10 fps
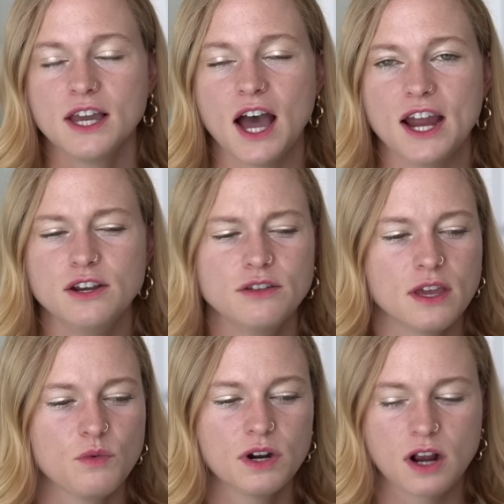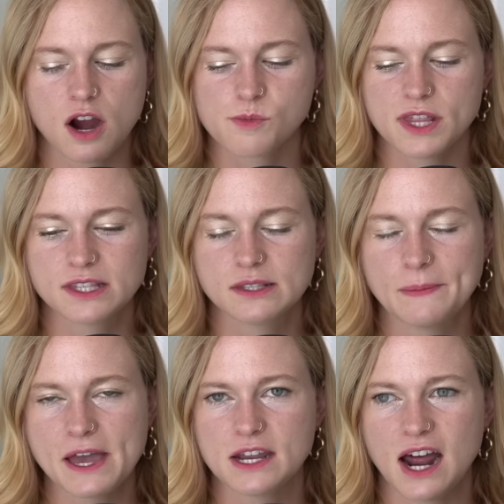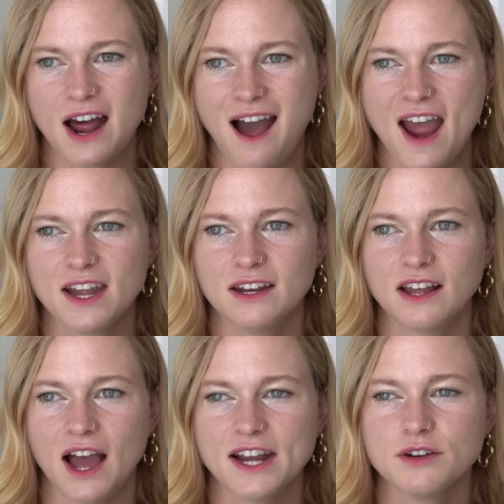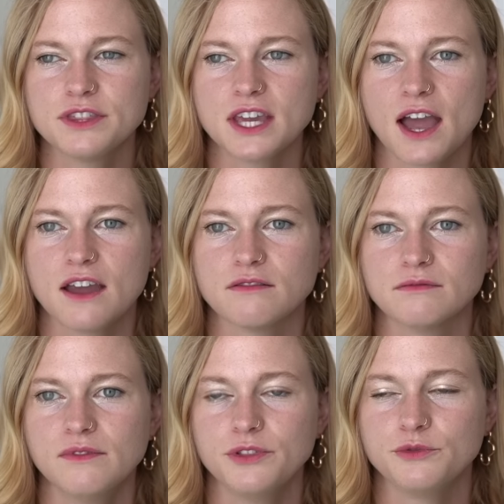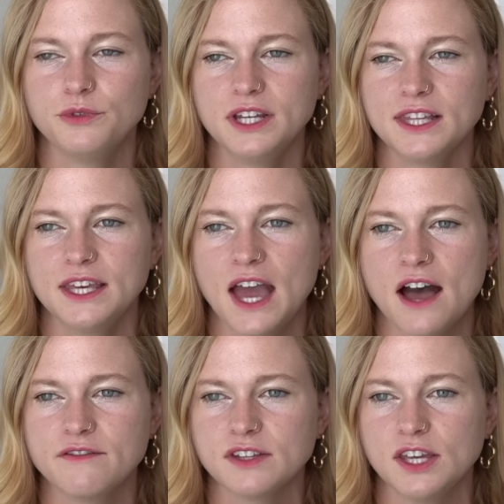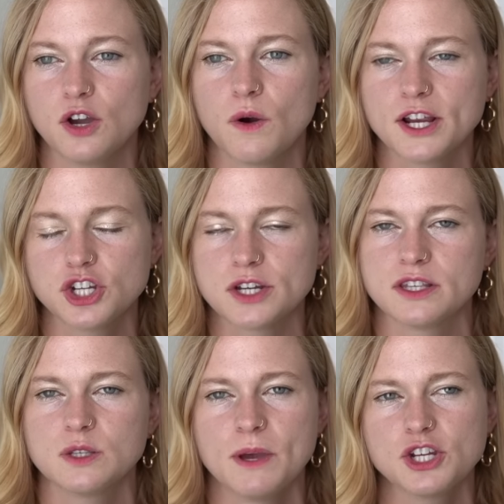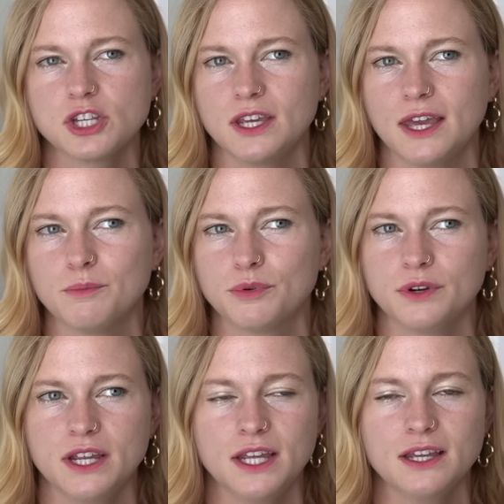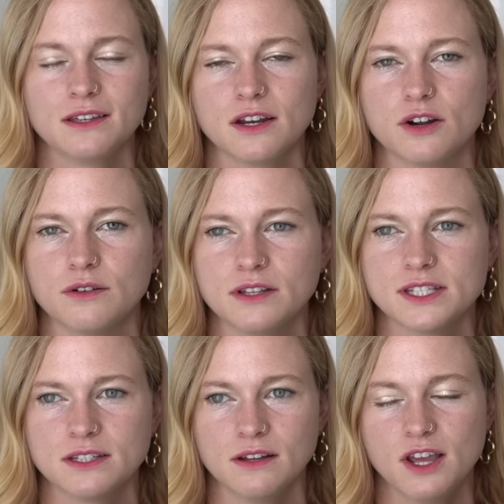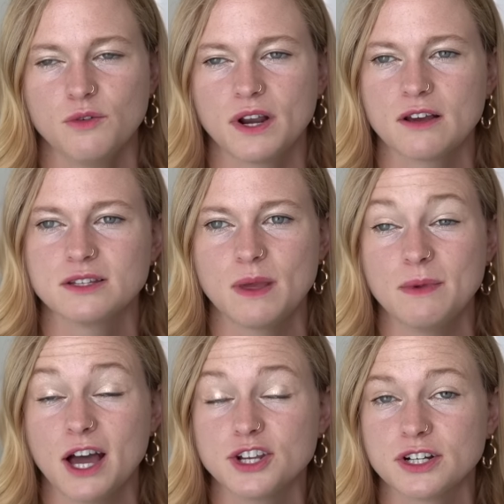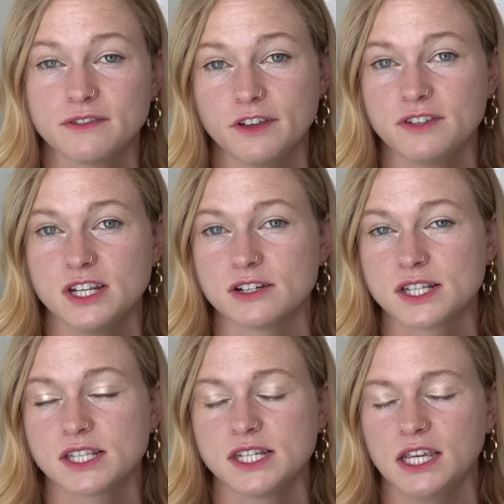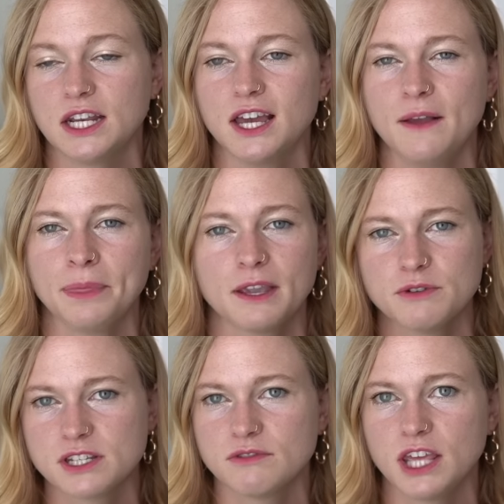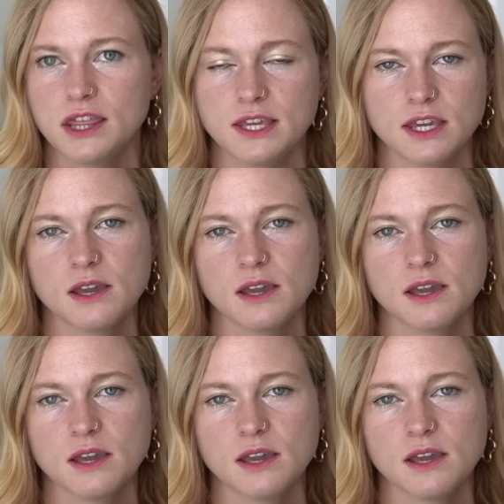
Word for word: I knew they wore garments, but I I don't think I really heavily questioned, especially like pre, you know, when I was maybe under 15 or 16, I wasn't really thinking